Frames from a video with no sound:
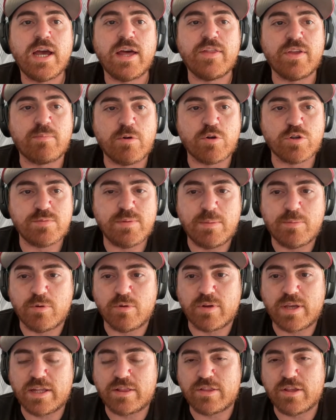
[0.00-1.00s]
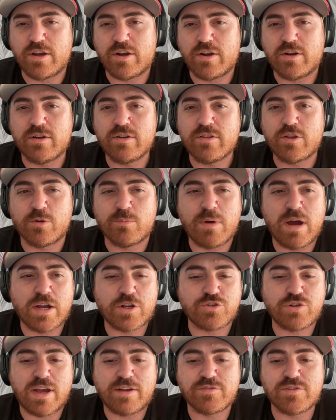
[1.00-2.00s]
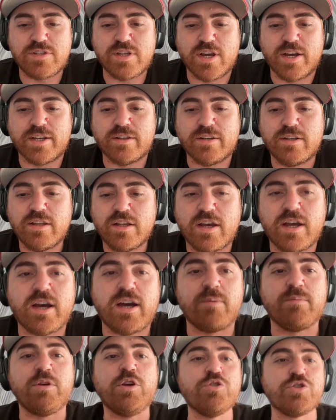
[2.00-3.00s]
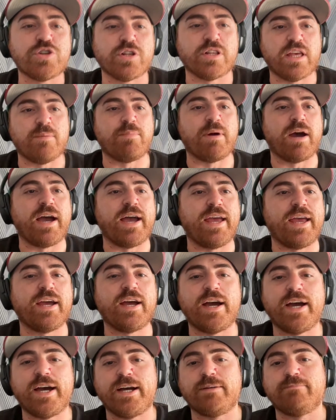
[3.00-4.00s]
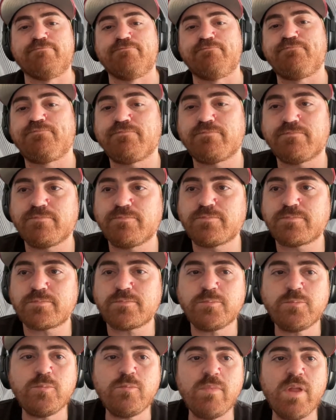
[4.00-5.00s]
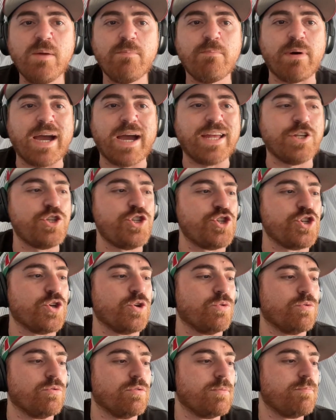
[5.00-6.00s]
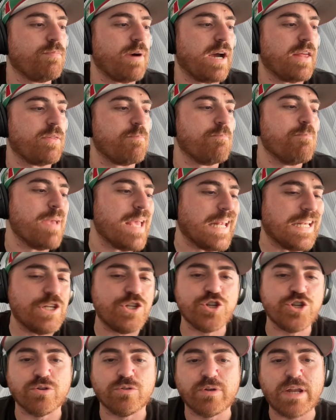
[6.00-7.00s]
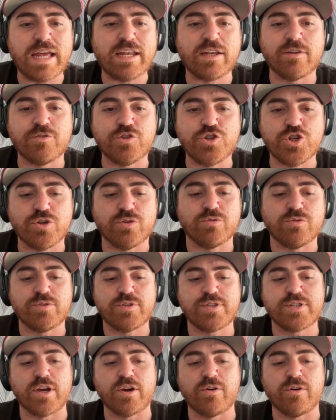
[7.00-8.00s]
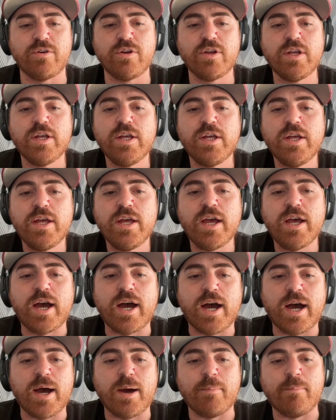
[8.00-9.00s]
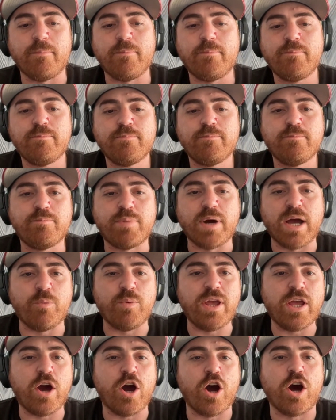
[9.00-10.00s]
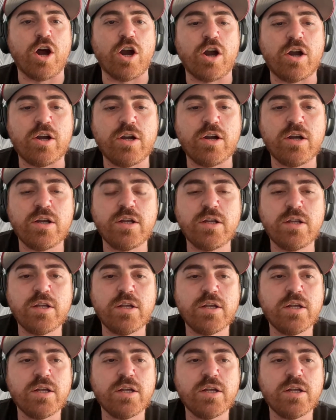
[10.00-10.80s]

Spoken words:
I think most people get their mock drafts done usually by June, by mid-June, end of June. So, but we are